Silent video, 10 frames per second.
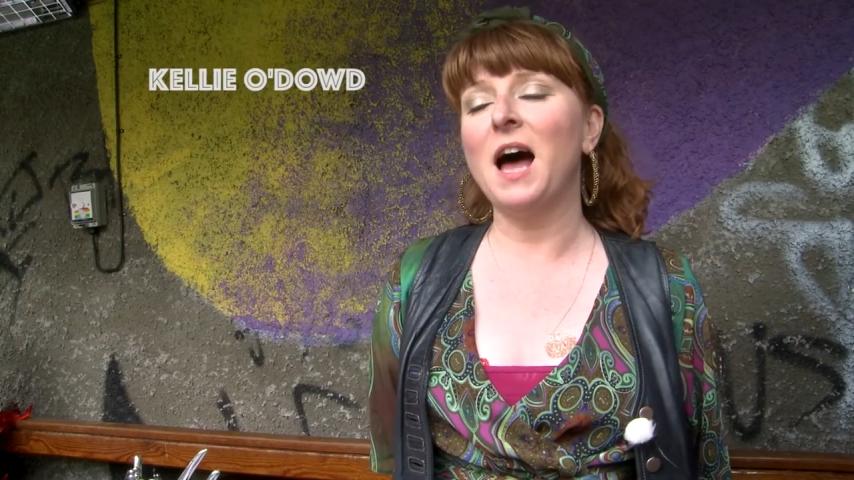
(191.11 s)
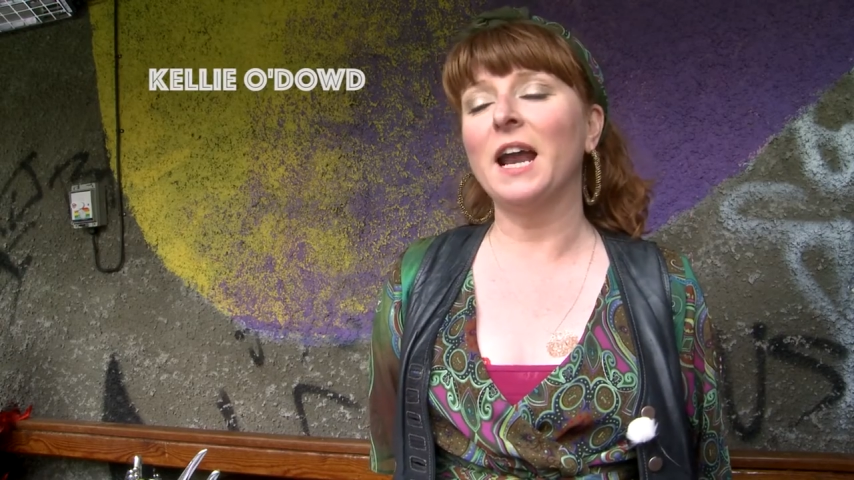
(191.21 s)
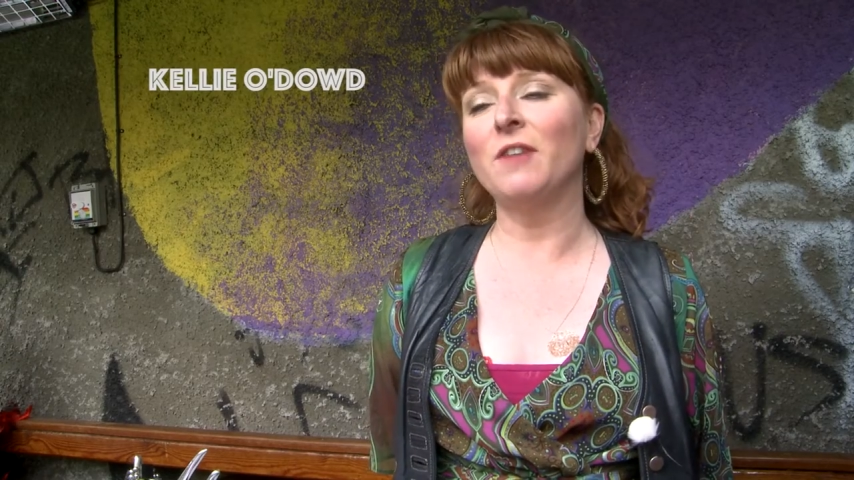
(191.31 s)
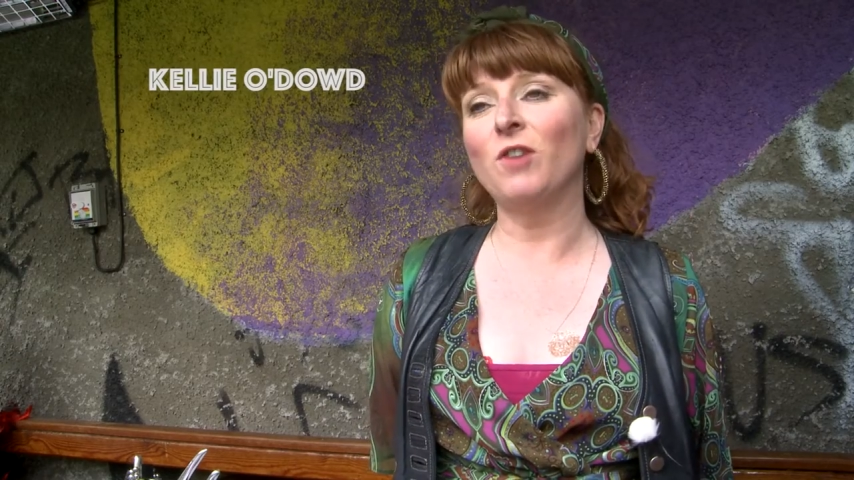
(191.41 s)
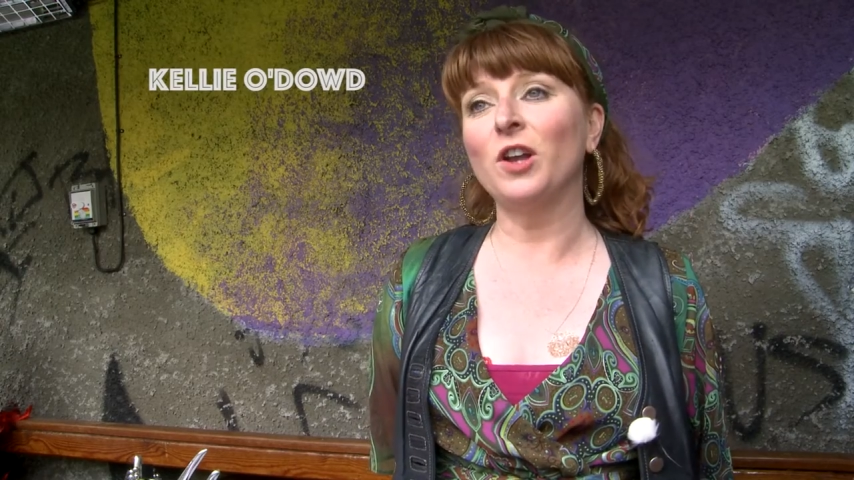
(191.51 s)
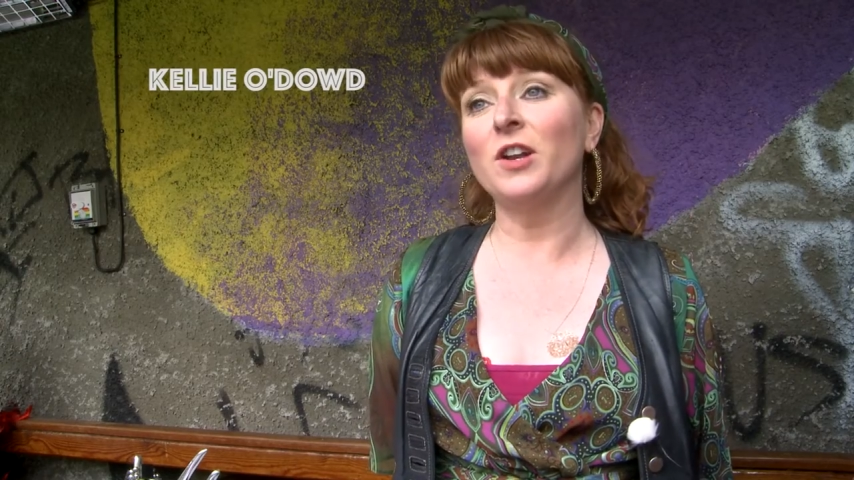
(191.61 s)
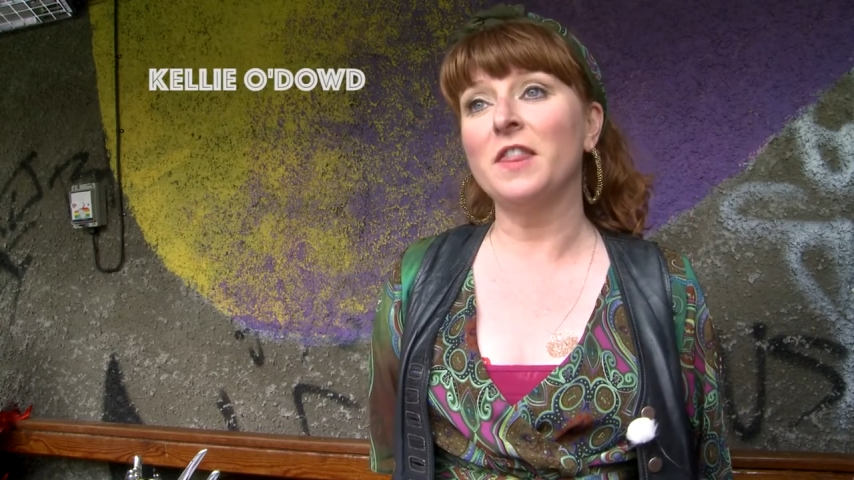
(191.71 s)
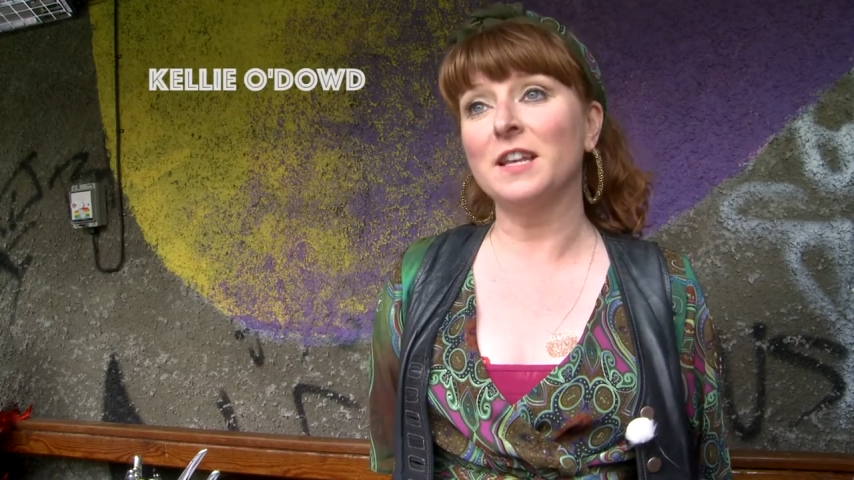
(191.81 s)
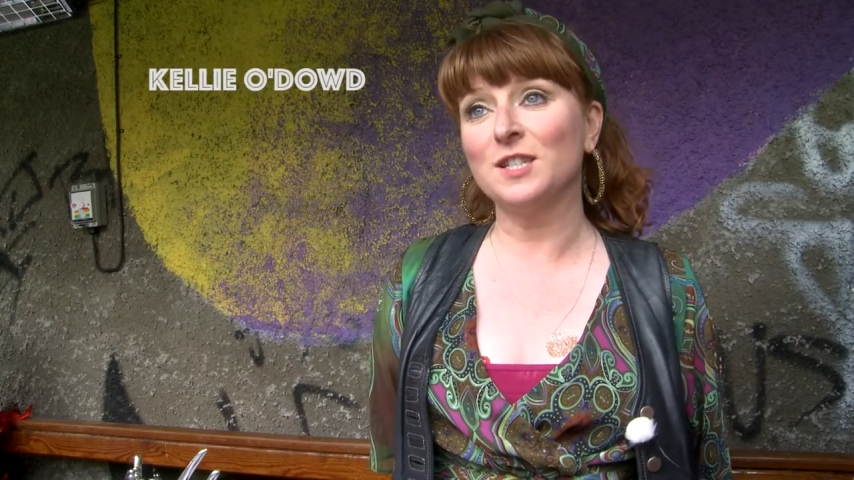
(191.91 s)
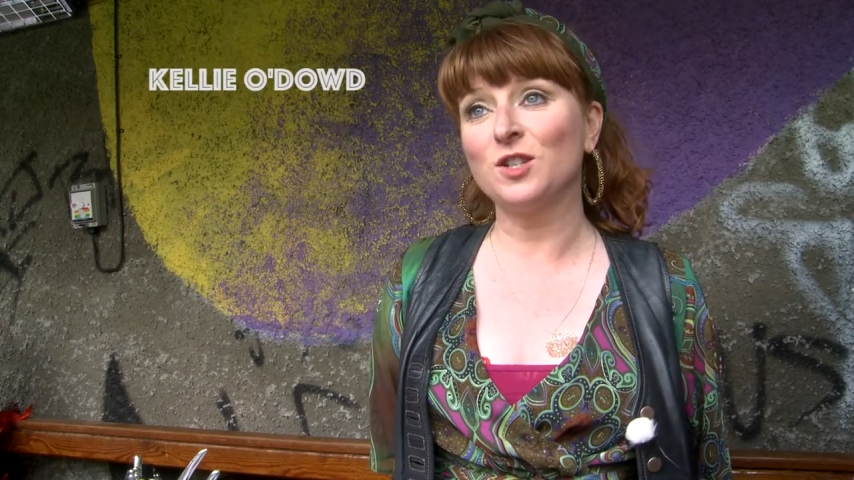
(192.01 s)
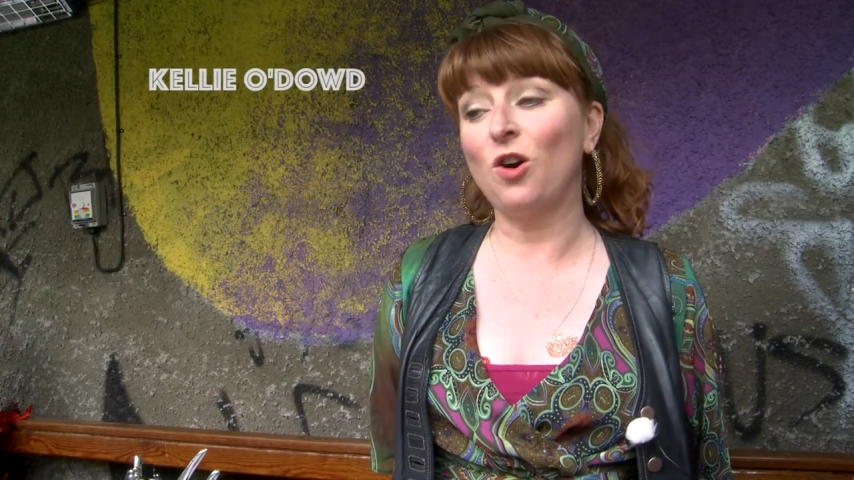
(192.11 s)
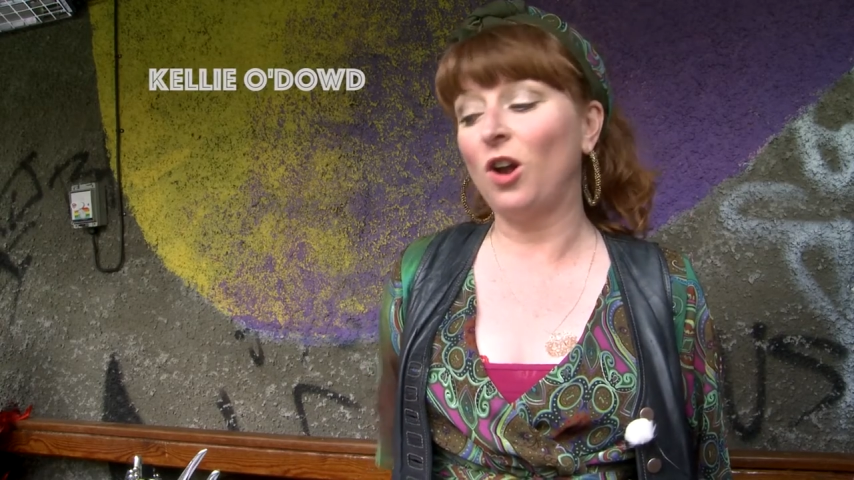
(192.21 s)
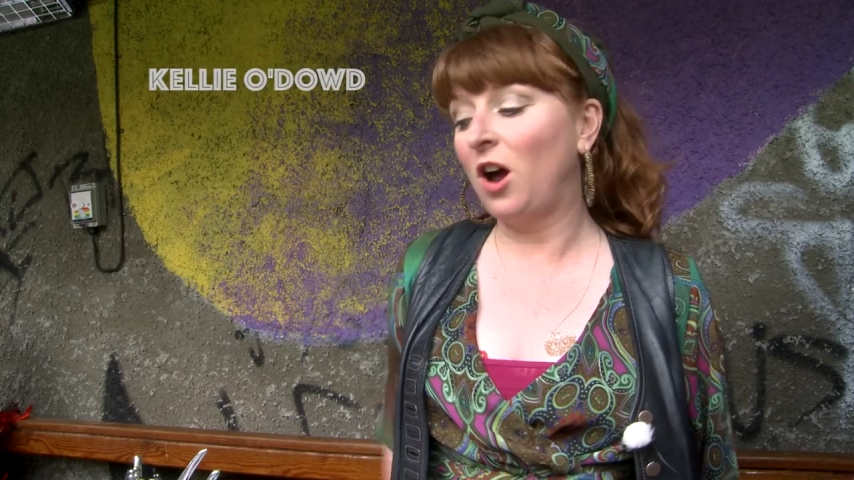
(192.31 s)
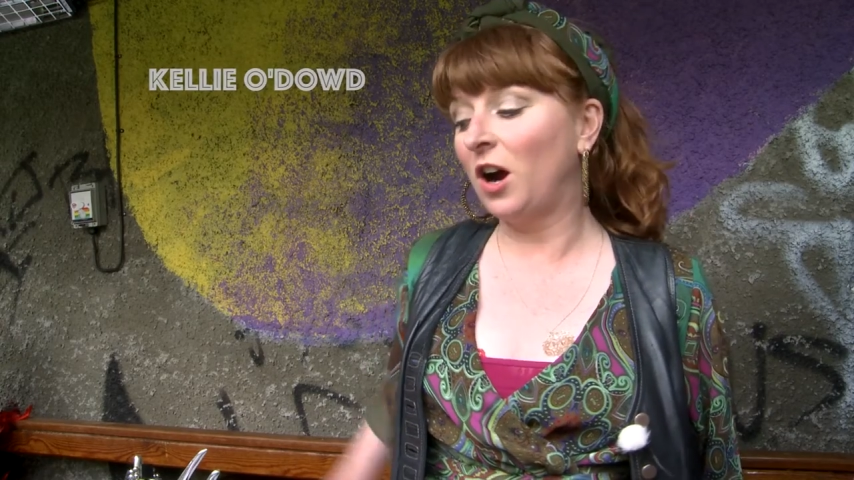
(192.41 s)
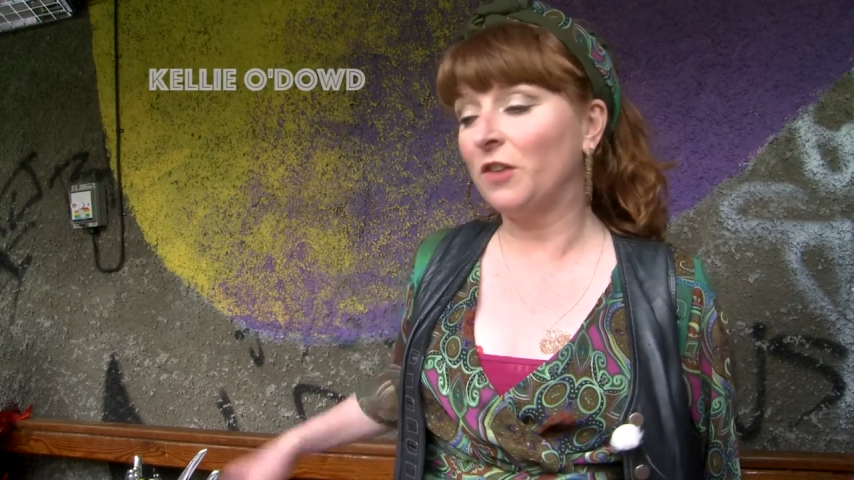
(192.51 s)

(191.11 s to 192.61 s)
and I run this stall Thart